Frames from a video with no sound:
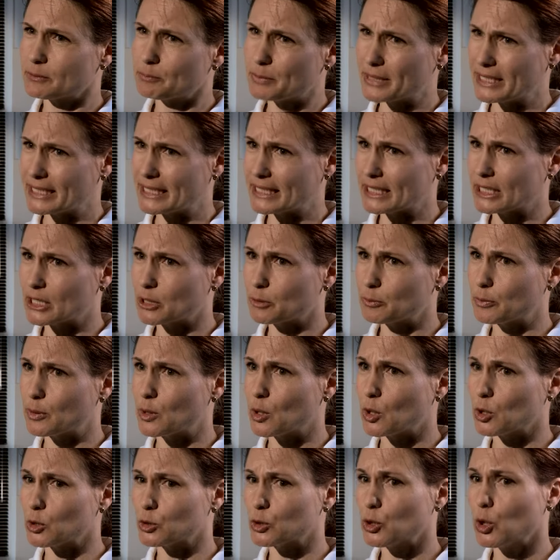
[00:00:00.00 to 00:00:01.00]
picking up
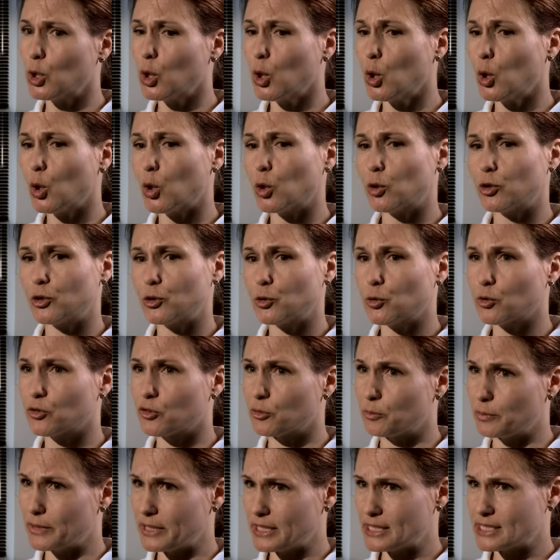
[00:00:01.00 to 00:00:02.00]
on or an
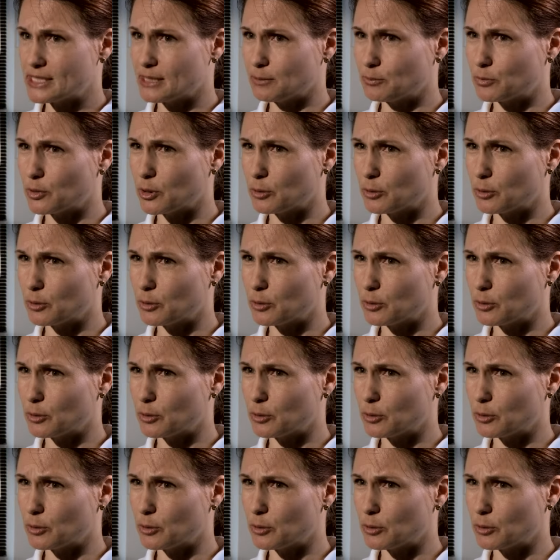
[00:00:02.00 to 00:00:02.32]
orthopaedic